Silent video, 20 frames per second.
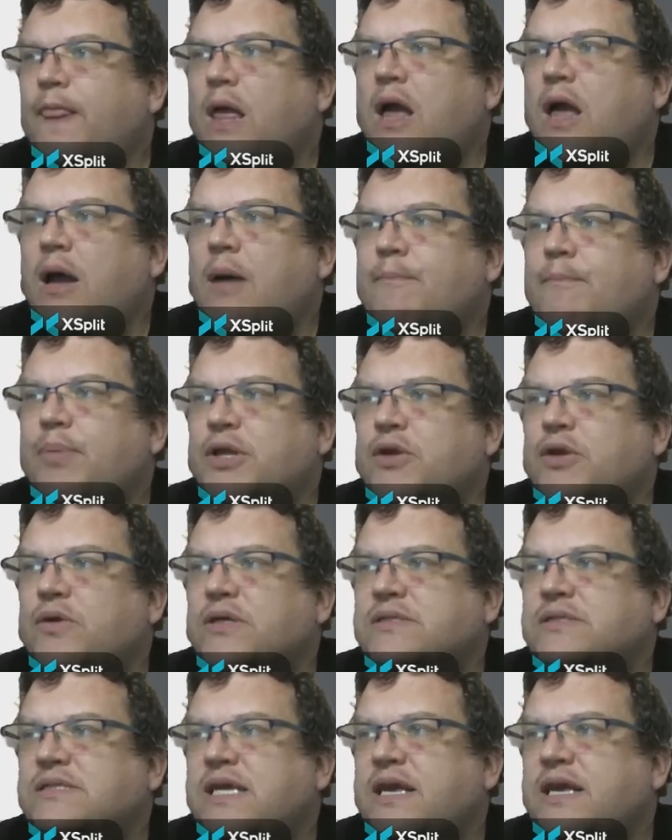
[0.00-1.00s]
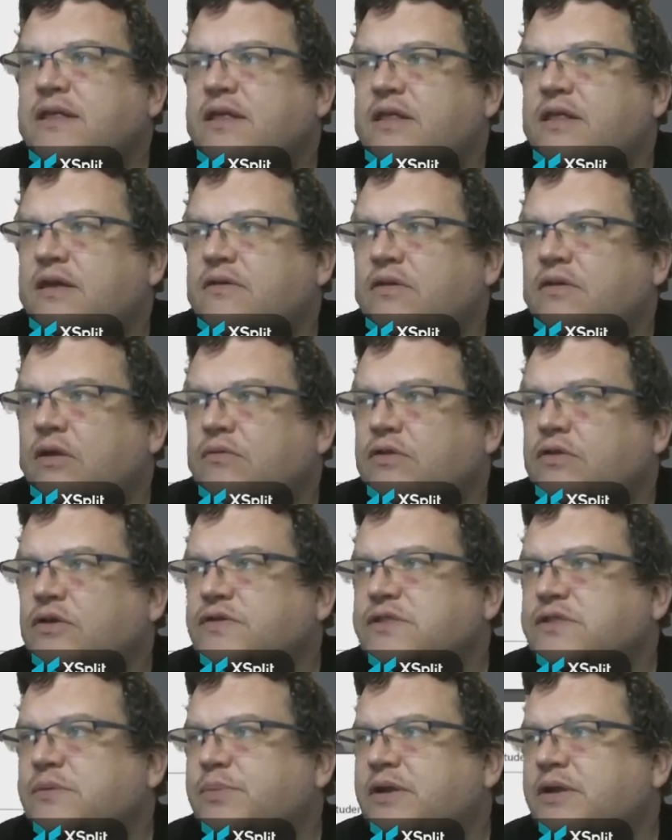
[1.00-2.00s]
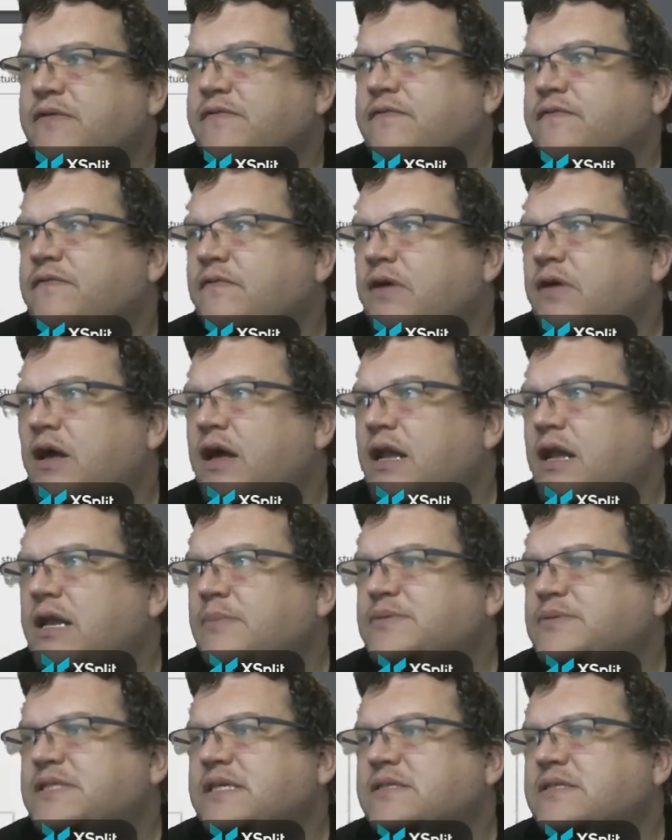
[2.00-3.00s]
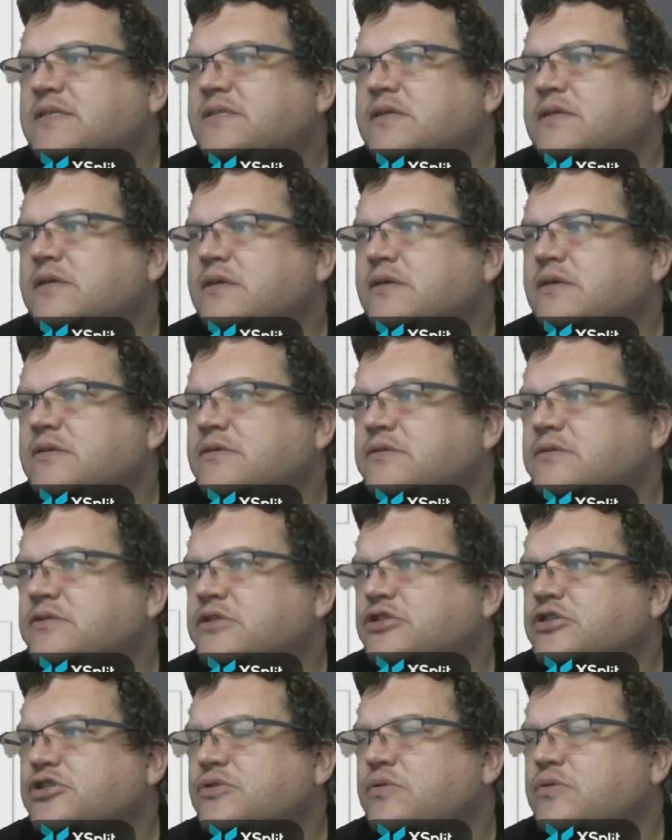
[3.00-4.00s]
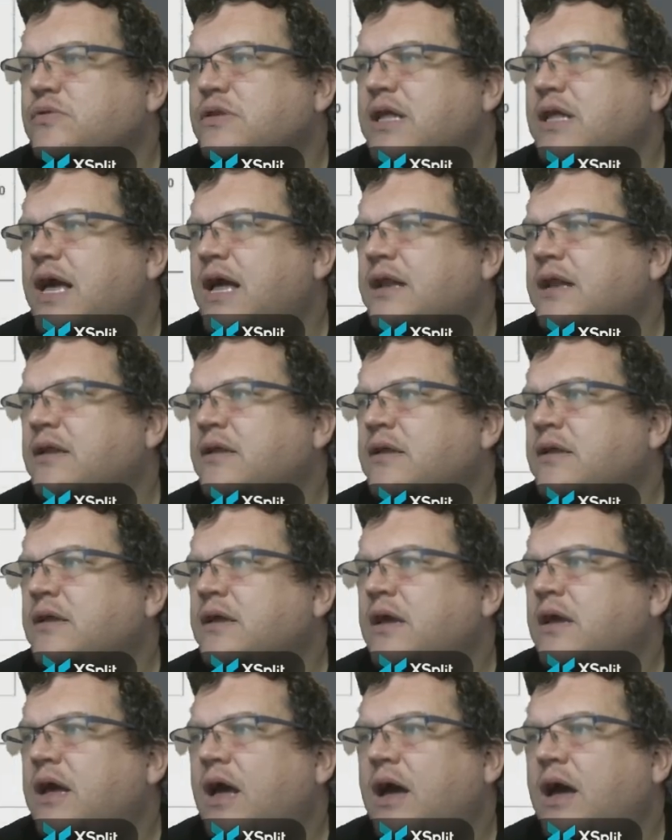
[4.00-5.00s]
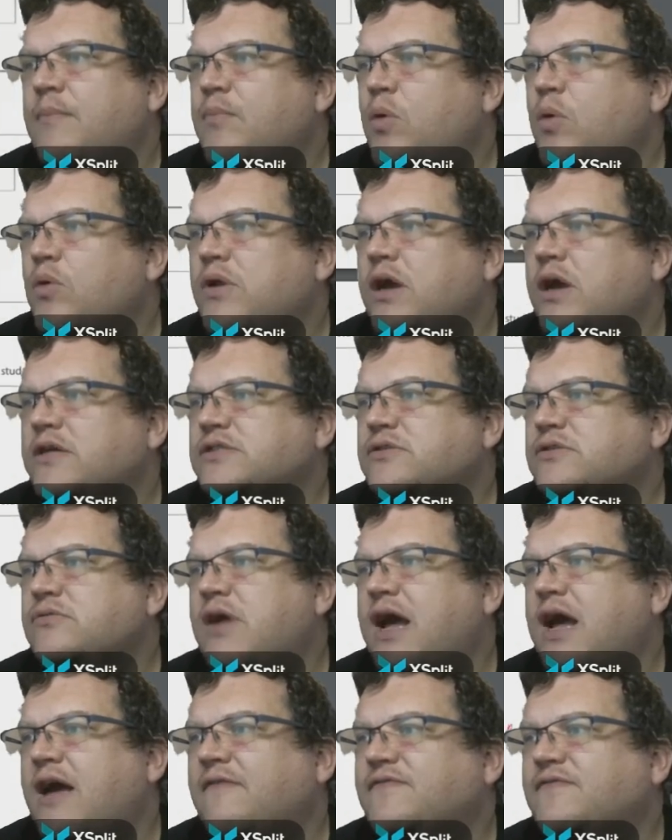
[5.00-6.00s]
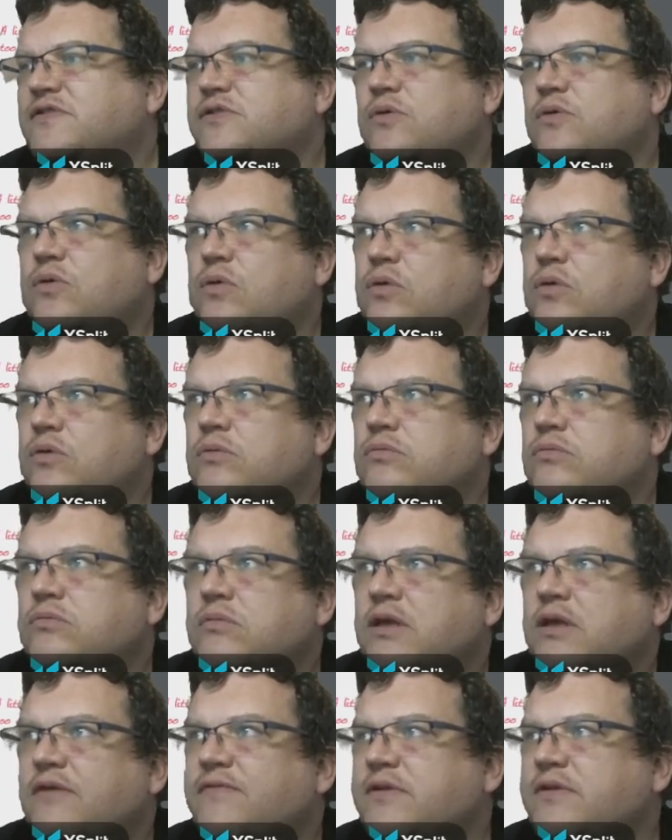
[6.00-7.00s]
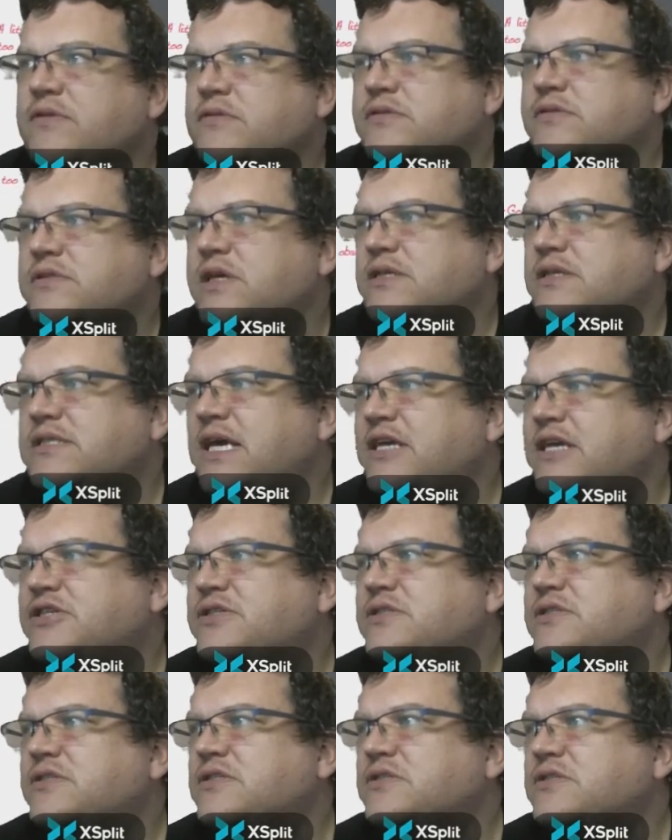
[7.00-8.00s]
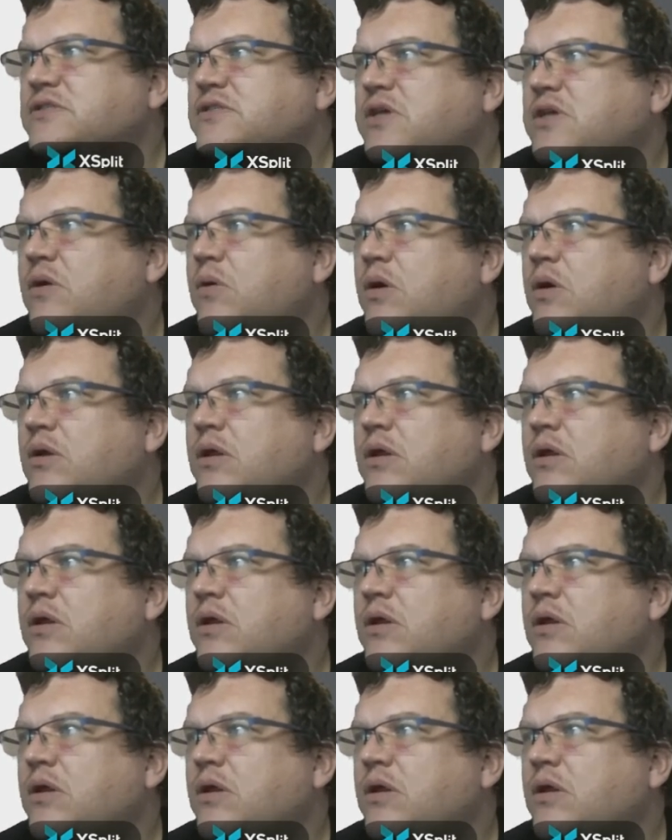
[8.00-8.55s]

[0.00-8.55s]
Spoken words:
But you can see here that, you know, using a bit of ellipsis to shorten that. More nice graphs, all given citations and so on.